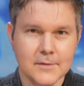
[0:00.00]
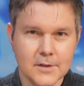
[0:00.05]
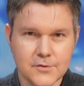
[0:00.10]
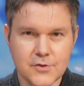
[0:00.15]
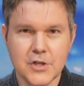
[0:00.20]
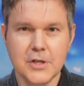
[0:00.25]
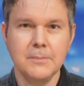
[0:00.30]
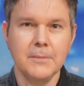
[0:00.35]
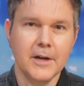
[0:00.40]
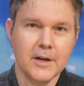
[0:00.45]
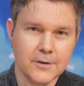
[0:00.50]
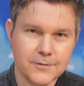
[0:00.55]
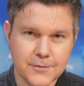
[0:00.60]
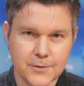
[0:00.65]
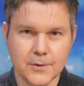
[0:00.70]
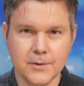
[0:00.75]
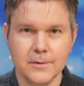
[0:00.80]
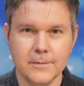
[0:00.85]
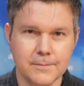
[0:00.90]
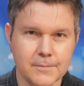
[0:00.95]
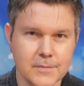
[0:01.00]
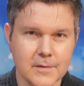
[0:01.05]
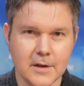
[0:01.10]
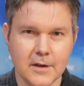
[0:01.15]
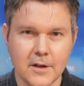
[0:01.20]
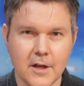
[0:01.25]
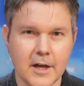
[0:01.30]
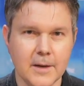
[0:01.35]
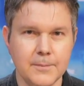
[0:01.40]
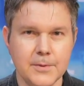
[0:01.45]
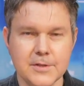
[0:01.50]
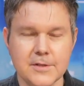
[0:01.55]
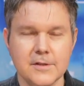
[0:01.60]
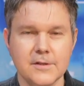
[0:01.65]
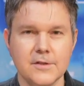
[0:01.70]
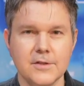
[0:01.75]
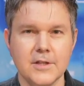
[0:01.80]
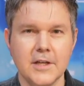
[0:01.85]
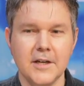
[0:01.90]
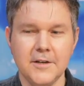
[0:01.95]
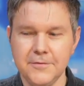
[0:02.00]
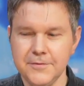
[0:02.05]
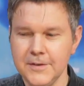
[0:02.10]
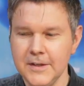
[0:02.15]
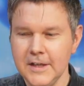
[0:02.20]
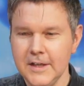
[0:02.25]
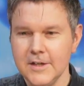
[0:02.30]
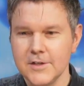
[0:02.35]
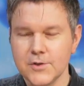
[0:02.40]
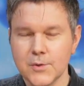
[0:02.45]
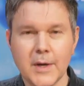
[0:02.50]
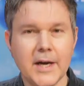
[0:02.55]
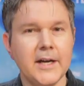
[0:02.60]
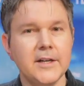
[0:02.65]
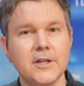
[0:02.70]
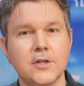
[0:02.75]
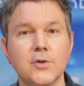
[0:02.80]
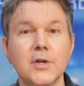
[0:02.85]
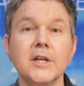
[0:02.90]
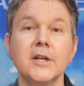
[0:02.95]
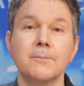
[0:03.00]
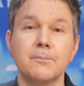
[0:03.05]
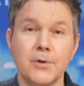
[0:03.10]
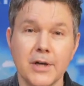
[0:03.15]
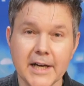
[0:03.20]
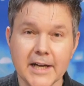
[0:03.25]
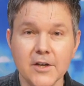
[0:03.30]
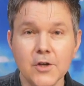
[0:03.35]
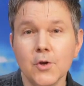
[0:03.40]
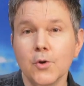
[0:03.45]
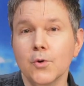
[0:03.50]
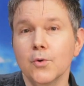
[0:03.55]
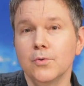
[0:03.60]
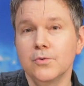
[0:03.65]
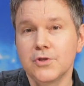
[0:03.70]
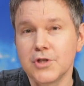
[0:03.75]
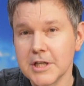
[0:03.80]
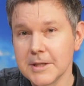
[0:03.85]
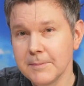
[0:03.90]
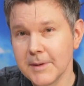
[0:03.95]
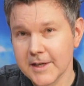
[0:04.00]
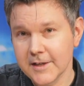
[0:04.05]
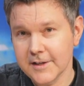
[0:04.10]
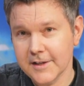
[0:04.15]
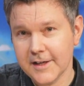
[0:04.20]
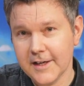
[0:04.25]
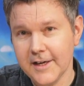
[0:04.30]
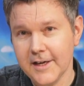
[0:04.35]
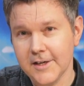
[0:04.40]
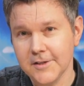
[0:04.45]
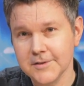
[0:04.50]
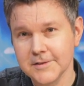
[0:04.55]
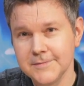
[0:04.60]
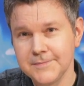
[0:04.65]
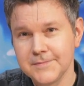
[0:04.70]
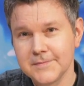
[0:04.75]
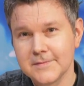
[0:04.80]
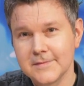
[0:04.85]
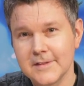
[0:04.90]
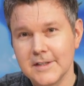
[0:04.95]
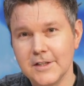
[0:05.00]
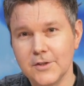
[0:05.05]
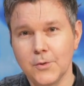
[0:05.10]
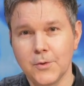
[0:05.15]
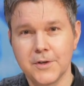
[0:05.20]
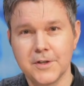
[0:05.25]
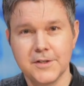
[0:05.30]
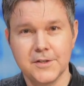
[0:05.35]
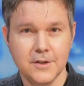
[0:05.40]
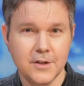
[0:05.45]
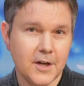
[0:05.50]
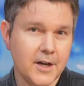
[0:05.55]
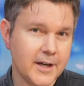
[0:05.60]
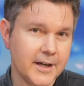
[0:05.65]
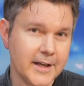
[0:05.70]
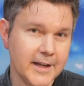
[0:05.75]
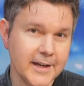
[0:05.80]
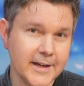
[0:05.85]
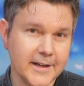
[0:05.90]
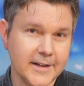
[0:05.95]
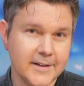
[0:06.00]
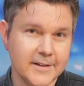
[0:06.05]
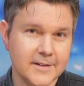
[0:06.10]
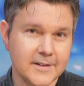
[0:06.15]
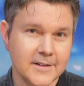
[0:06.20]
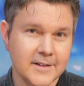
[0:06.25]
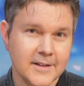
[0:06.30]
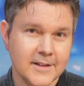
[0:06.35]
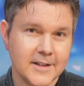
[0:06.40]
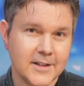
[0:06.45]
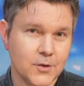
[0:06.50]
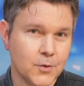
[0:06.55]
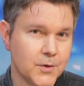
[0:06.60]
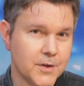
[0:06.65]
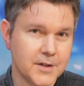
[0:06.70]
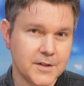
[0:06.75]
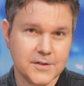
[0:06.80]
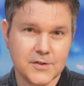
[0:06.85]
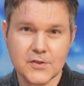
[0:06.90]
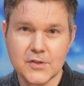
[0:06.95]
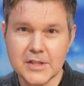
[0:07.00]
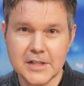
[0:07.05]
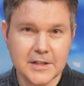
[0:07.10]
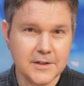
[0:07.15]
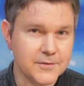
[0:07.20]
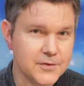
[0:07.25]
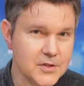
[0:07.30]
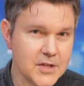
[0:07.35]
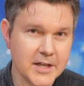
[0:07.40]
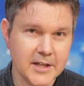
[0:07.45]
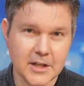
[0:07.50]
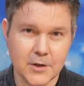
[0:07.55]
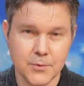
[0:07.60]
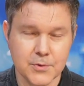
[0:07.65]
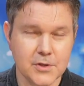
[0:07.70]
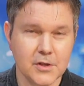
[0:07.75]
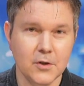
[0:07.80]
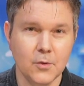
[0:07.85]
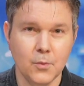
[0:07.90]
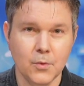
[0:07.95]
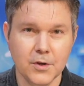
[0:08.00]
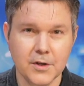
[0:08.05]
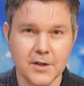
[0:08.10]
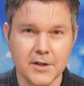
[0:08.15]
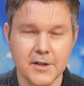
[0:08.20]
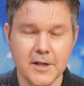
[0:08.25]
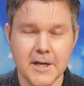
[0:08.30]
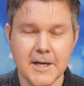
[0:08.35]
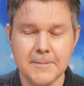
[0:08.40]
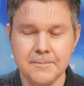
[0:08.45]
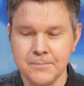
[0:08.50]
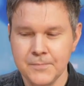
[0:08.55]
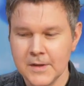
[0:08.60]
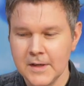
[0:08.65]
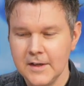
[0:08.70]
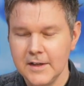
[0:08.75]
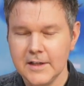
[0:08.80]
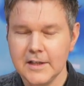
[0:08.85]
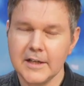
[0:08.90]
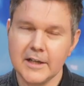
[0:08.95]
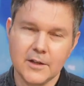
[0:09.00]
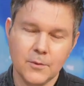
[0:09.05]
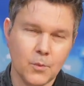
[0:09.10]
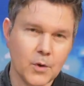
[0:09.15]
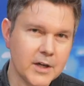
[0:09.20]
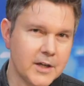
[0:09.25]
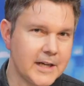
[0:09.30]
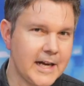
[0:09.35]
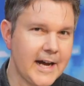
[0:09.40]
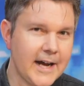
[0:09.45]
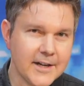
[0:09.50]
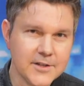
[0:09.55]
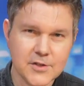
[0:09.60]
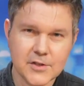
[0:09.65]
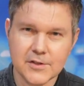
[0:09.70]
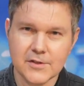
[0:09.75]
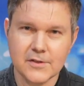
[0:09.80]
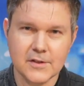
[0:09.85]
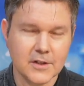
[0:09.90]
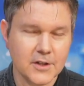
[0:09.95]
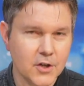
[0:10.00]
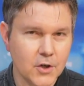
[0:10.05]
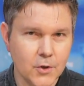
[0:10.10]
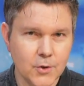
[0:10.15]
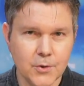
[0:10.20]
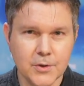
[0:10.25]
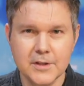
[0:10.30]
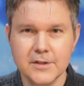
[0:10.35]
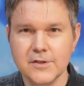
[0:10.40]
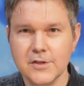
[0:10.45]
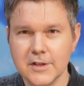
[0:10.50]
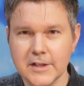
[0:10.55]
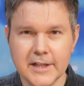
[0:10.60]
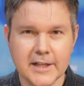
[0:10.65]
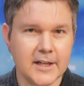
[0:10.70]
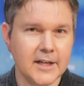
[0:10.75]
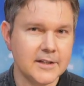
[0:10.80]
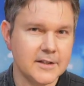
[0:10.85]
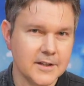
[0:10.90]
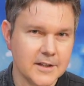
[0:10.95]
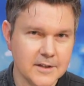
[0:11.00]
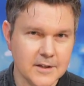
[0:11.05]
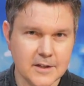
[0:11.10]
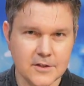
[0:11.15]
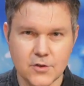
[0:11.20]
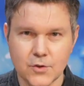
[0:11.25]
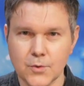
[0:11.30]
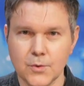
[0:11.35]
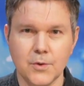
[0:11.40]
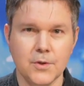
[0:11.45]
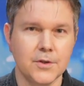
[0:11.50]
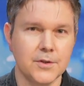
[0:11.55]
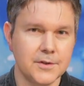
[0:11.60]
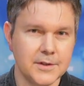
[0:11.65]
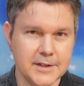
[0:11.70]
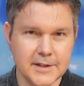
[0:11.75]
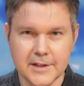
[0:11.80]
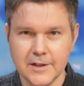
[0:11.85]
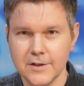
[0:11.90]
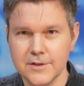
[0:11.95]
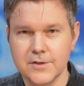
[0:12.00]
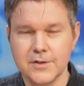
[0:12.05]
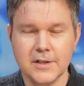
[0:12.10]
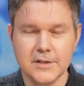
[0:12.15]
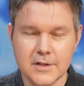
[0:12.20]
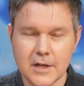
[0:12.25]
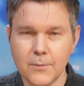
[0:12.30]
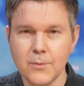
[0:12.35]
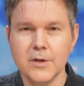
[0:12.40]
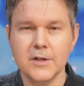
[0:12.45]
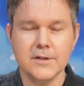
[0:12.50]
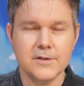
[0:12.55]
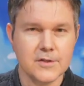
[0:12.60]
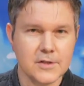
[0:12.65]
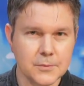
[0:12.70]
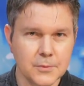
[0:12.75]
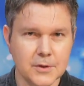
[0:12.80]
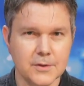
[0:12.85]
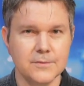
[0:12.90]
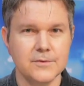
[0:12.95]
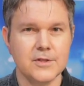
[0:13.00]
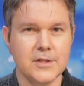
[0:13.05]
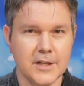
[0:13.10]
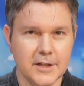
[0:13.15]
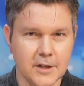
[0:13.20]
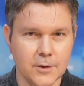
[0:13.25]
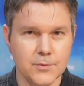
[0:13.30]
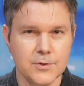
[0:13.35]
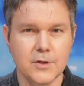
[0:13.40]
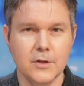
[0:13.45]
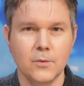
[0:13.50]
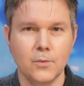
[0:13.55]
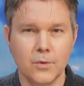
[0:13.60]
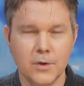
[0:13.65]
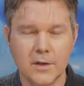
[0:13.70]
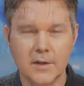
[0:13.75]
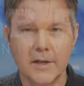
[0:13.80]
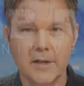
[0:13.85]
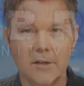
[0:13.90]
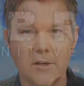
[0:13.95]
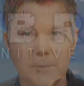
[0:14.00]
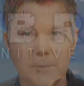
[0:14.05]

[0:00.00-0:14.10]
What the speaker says: Gmail for a lot of business stuff. So I had to create a brand new Gmail account in order to log in order to see if Stadia was going to work or not. And I didn't want to access the code until I got the controller and the Ultra, because I wanted to see what Stadia was going to work like